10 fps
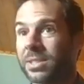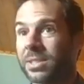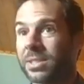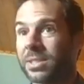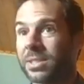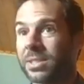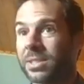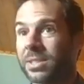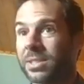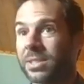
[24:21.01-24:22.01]
Mm-hmm. That
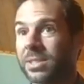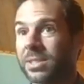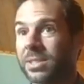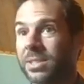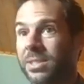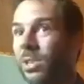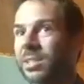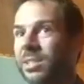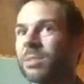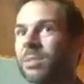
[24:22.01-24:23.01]
is sometimes
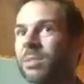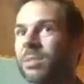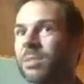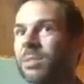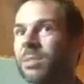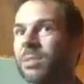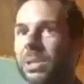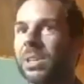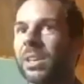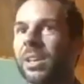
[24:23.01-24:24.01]
only accessible to
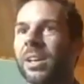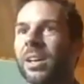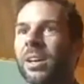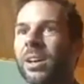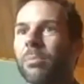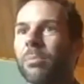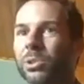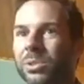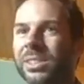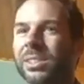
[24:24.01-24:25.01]
French companies.
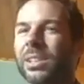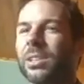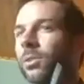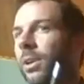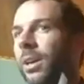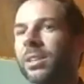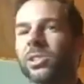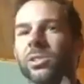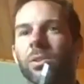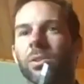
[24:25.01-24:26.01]
But you see,
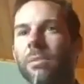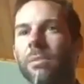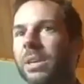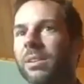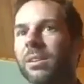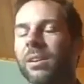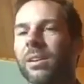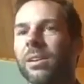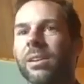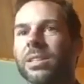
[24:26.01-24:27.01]
each Olympic
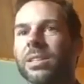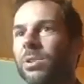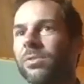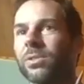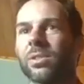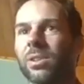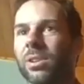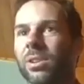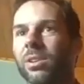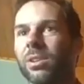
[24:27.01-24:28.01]
is
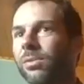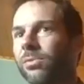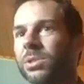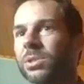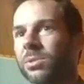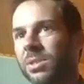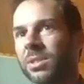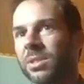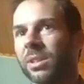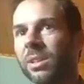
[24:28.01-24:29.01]
driven a lot of
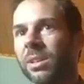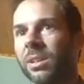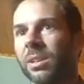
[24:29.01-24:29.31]
resources. Huh?